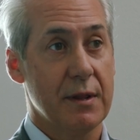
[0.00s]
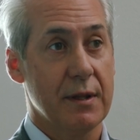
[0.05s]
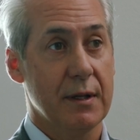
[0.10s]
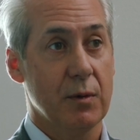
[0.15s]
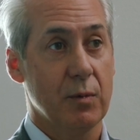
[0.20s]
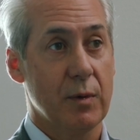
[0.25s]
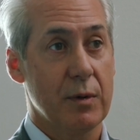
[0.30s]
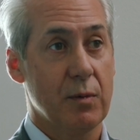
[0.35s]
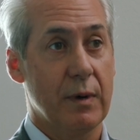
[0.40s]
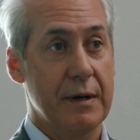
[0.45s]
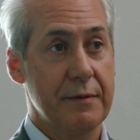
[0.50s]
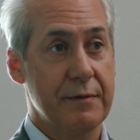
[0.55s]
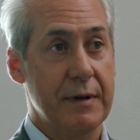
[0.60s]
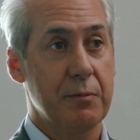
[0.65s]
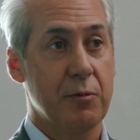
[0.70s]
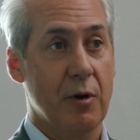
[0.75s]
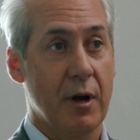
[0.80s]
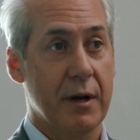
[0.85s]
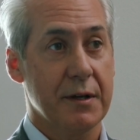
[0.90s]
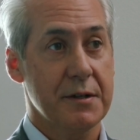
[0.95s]
Wi-Fi
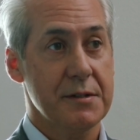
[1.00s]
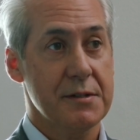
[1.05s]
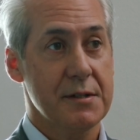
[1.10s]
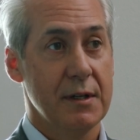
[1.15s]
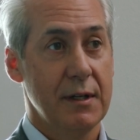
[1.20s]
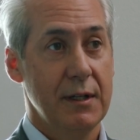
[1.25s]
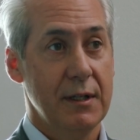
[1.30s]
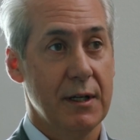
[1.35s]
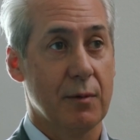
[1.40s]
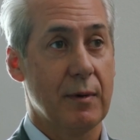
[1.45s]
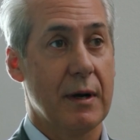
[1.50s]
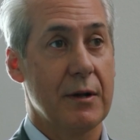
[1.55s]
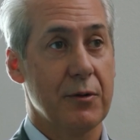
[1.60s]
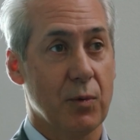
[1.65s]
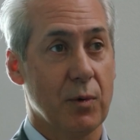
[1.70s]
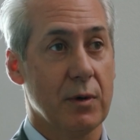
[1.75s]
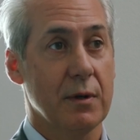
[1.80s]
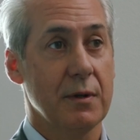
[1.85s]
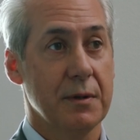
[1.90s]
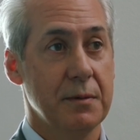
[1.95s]
products around the
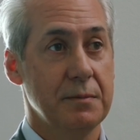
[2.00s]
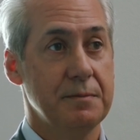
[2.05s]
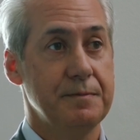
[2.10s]
world.